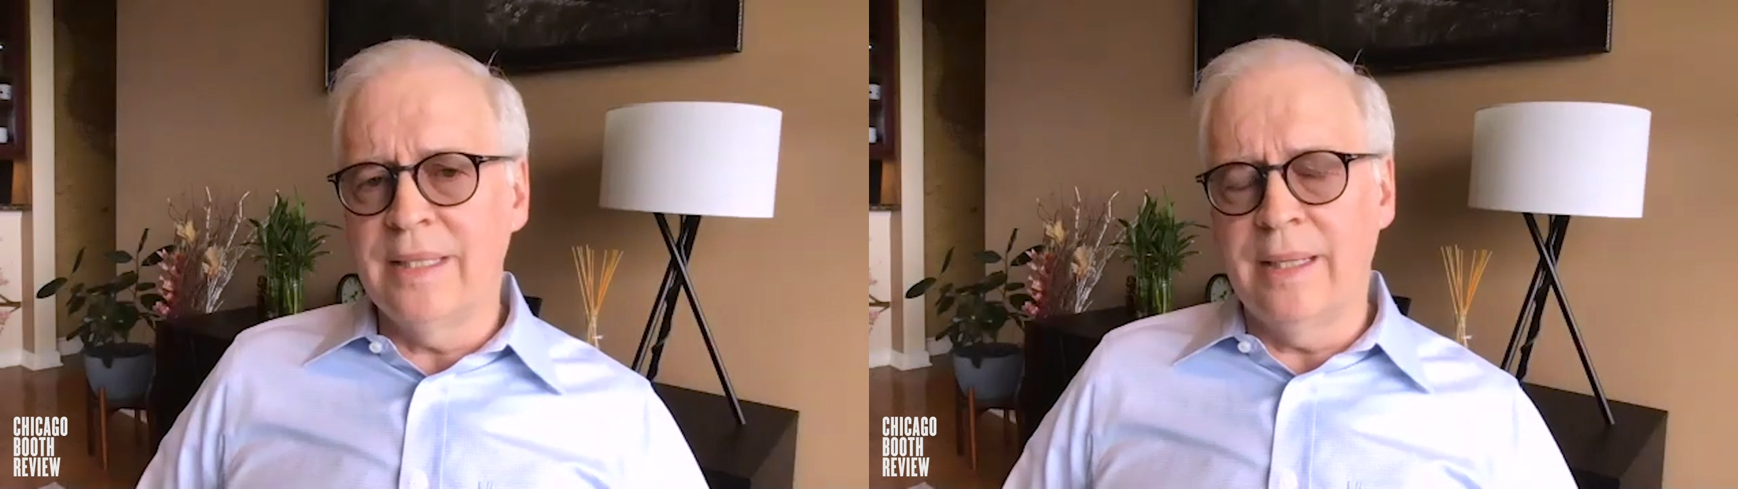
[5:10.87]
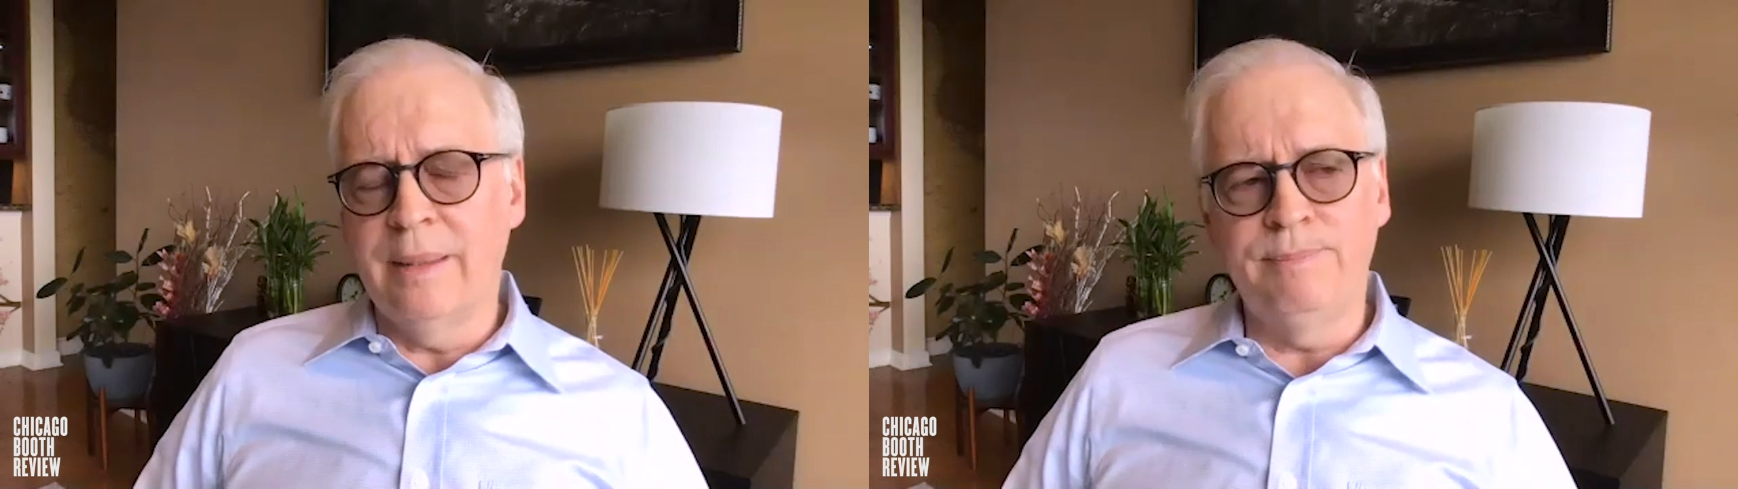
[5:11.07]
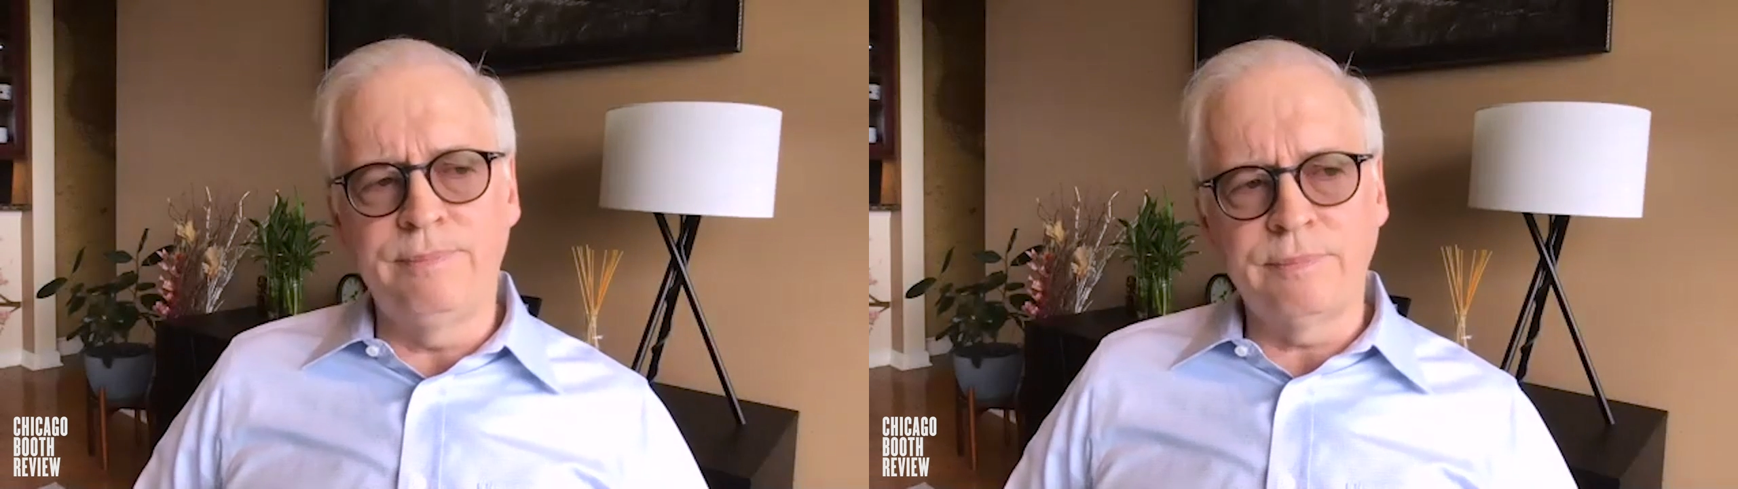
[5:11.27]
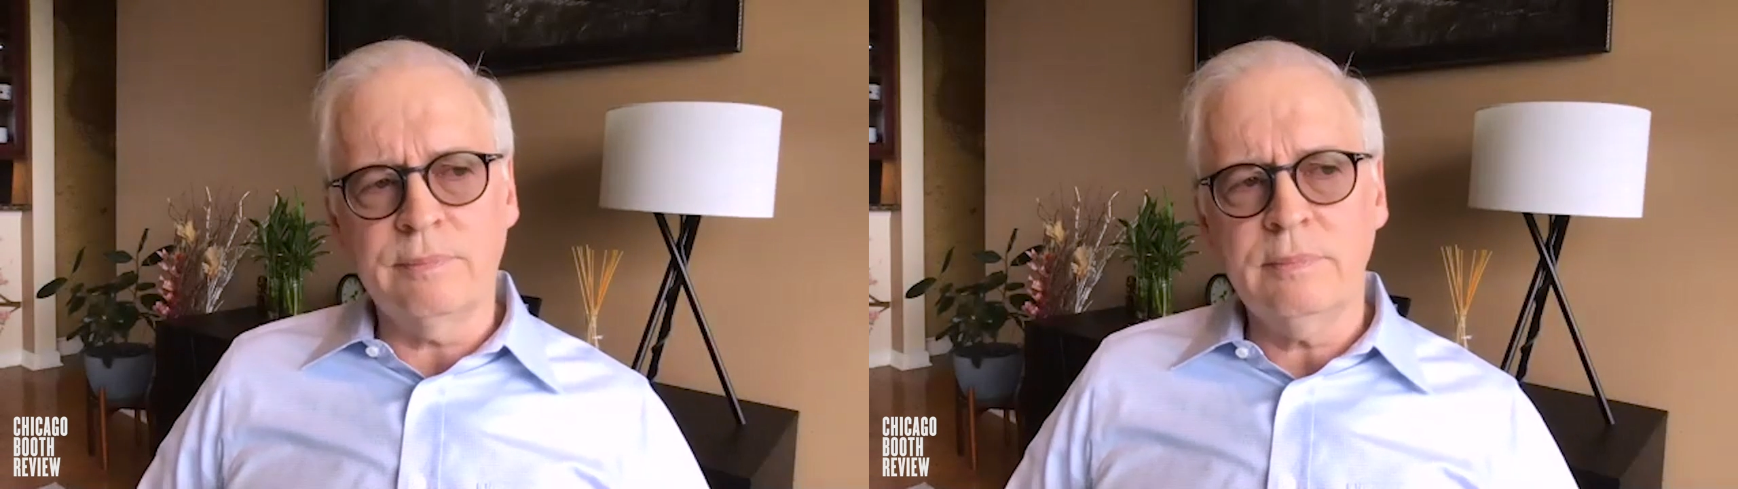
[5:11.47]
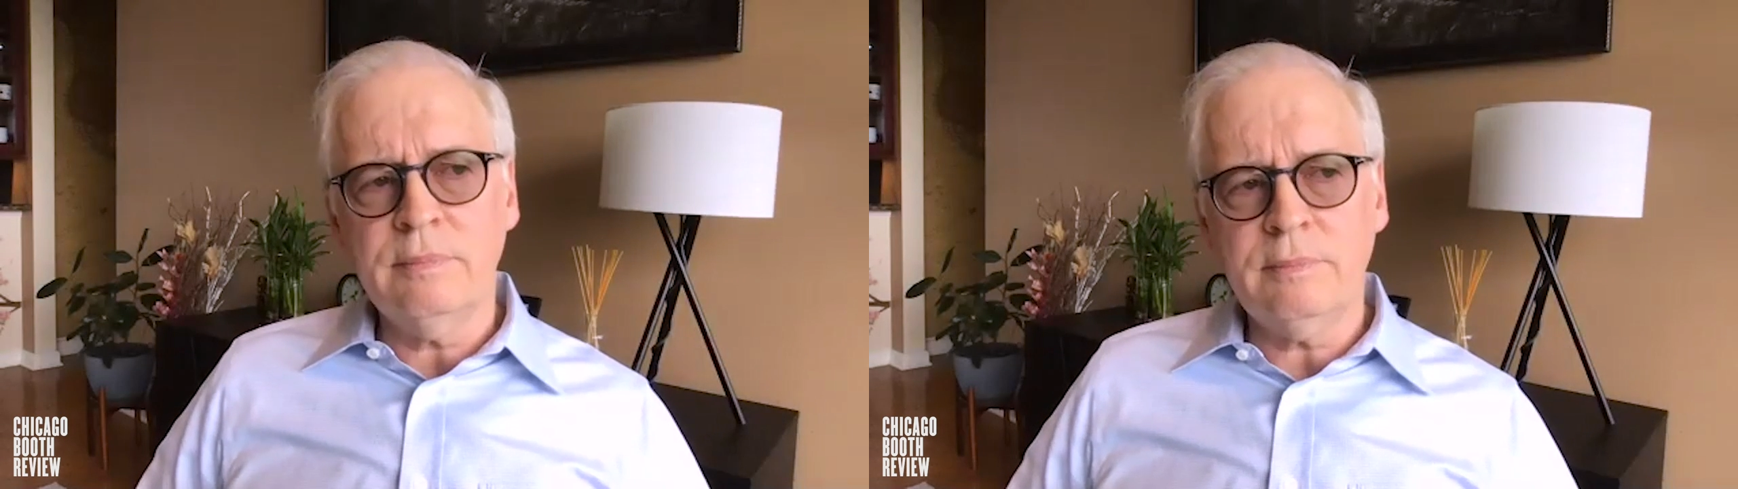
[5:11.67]

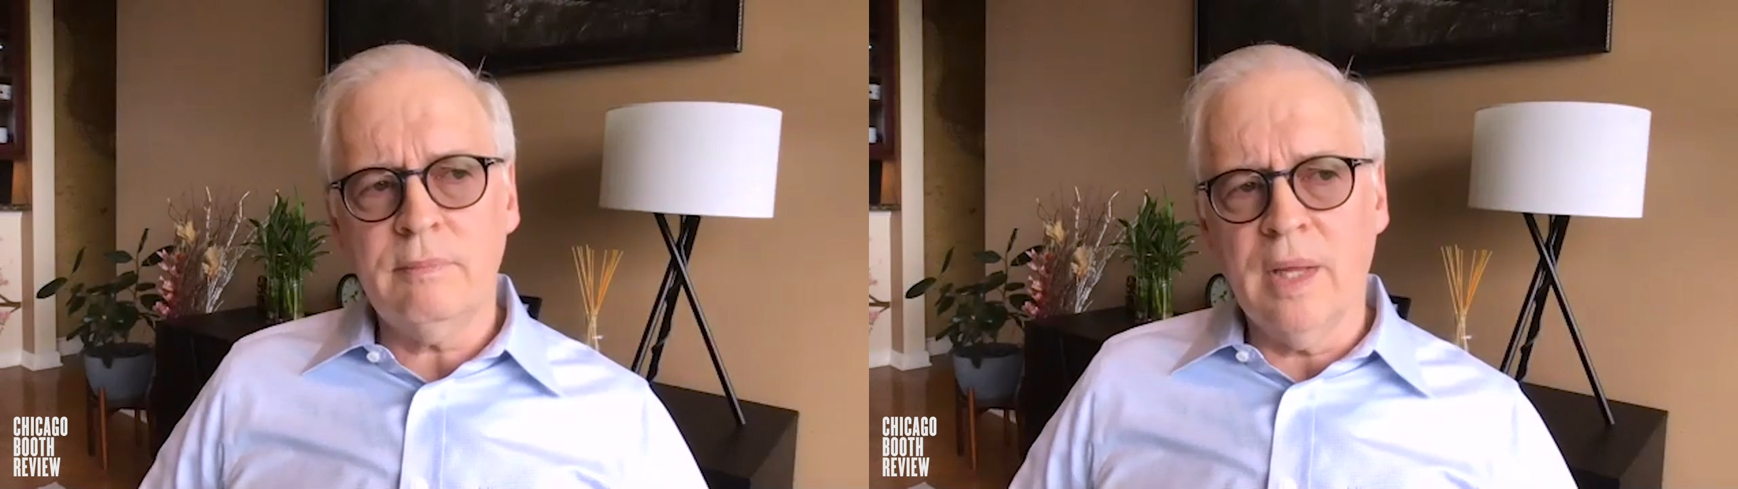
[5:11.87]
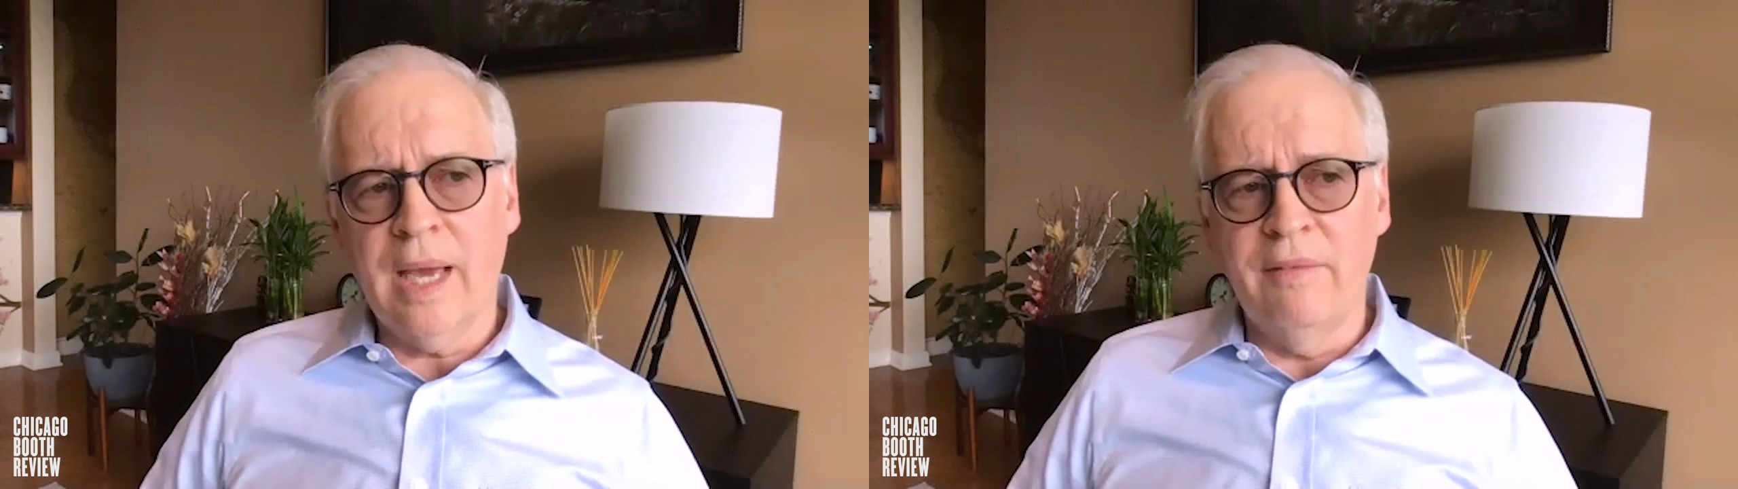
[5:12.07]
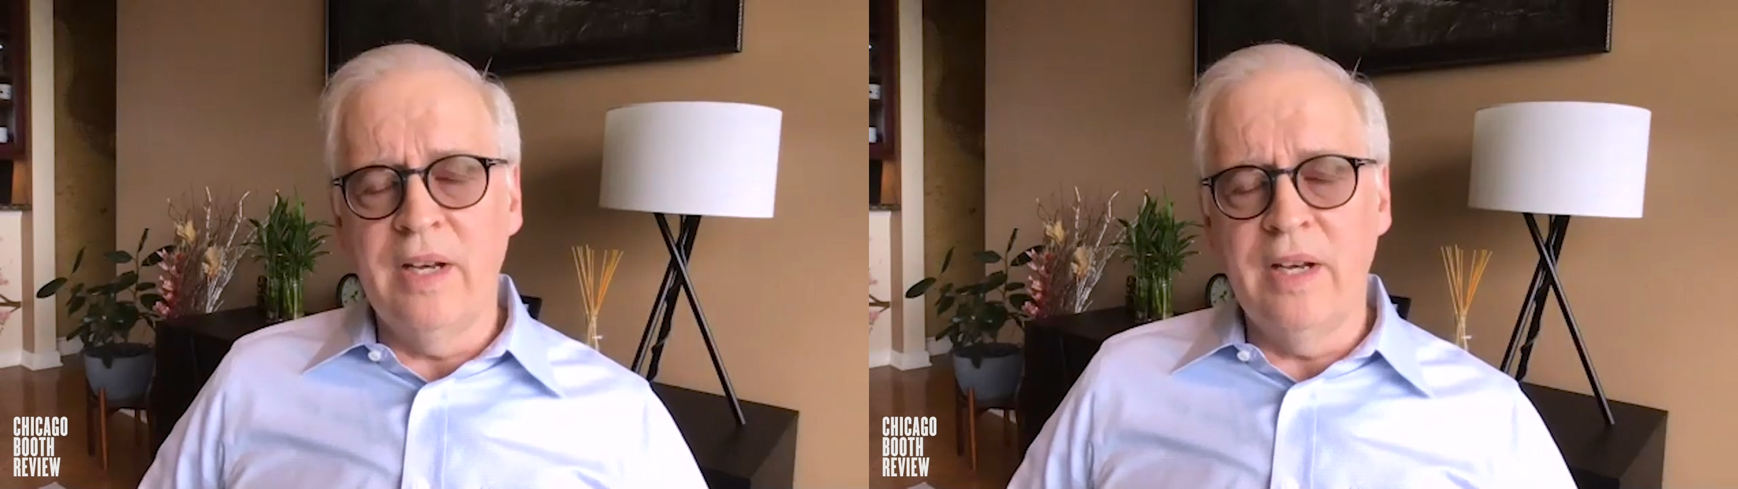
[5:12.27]
kind